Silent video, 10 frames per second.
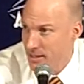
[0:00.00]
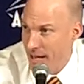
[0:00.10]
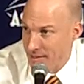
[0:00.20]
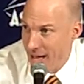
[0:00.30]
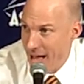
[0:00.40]

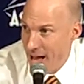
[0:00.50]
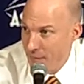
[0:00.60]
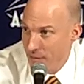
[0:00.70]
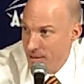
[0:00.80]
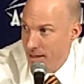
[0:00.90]
At the
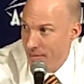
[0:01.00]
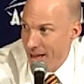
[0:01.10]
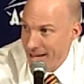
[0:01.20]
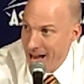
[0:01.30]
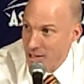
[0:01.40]
half, and
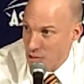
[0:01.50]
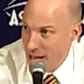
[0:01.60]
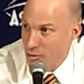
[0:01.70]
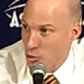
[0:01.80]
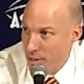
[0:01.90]
that status
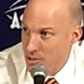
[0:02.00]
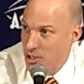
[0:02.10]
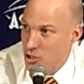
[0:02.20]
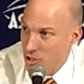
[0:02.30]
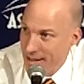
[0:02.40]
out in
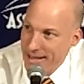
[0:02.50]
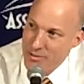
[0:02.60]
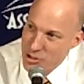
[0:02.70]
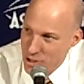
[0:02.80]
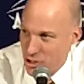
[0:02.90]
transition then
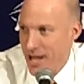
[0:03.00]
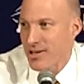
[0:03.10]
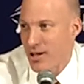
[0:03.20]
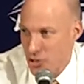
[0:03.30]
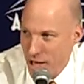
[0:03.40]
gives you a
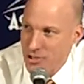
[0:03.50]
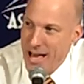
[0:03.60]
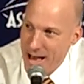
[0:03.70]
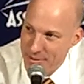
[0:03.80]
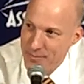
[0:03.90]
chance to
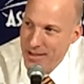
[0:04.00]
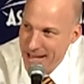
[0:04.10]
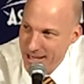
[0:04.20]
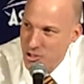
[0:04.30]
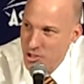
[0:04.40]
have an
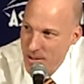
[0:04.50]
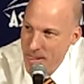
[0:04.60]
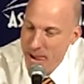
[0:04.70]
advantage